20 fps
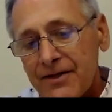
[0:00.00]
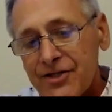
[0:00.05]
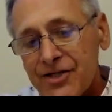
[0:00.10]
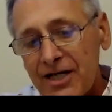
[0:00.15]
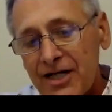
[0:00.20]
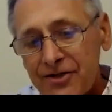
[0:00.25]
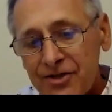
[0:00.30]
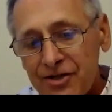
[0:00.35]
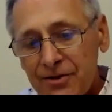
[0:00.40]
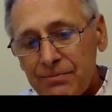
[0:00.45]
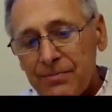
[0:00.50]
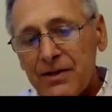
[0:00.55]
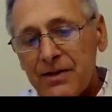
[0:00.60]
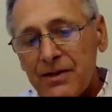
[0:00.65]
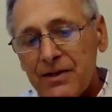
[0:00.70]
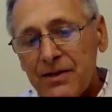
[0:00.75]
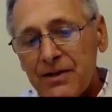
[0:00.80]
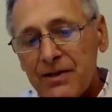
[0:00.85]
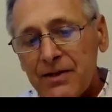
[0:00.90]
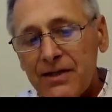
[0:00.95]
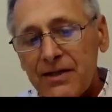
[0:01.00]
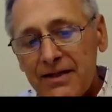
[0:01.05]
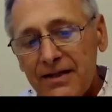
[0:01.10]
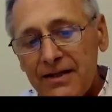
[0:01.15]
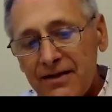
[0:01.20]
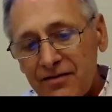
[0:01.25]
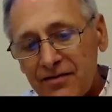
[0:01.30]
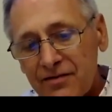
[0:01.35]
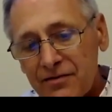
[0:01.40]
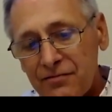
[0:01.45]
ChatGPT
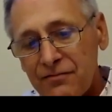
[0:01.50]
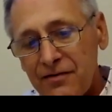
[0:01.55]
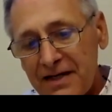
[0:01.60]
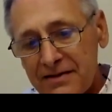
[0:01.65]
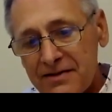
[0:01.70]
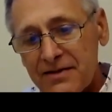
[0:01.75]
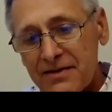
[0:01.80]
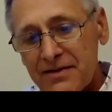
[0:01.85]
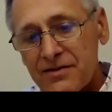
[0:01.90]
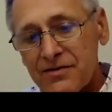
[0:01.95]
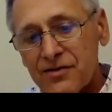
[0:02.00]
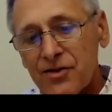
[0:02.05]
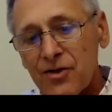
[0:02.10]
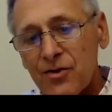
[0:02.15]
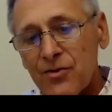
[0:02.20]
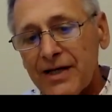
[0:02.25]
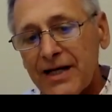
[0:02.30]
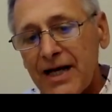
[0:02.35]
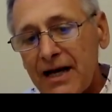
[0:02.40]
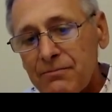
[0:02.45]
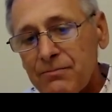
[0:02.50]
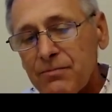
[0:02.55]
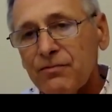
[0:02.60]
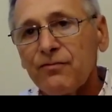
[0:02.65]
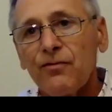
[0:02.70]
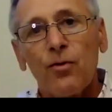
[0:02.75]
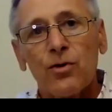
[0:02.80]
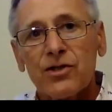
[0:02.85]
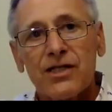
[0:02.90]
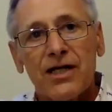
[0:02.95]
is the fastest growing app of
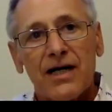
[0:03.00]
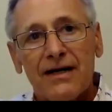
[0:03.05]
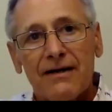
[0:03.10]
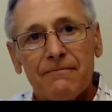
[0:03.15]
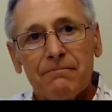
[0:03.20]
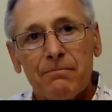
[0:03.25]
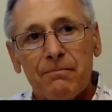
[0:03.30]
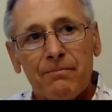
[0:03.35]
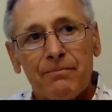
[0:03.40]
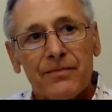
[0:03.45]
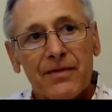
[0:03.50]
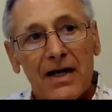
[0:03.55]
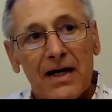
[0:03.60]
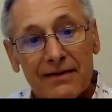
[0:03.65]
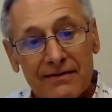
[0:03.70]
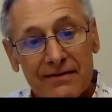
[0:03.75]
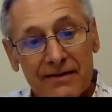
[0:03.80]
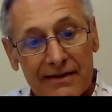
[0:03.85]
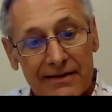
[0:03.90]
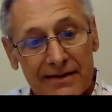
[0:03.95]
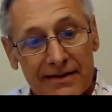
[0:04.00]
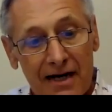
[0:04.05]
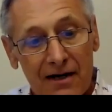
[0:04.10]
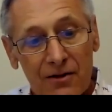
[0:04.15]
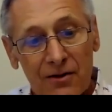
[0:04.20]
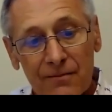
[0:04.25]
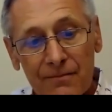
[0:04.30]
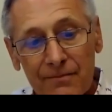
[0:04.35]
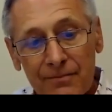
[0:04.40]
all time until now.